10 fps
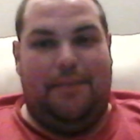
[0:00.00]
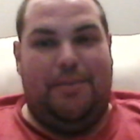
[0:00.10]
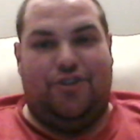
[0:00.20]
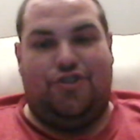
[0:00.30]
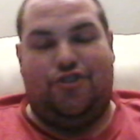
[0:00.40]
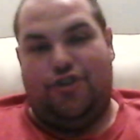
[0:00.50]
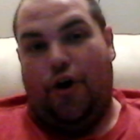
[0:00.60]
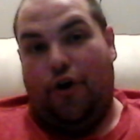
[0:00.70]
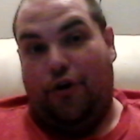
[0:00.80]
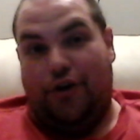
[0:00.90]
they'd be
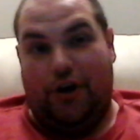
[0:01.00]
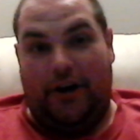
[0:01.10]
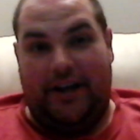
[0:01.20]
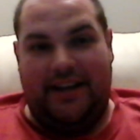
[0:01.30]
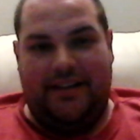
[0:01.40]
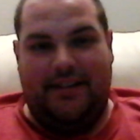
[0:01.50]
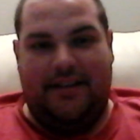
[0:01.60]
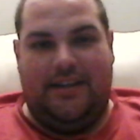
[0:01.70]
so good,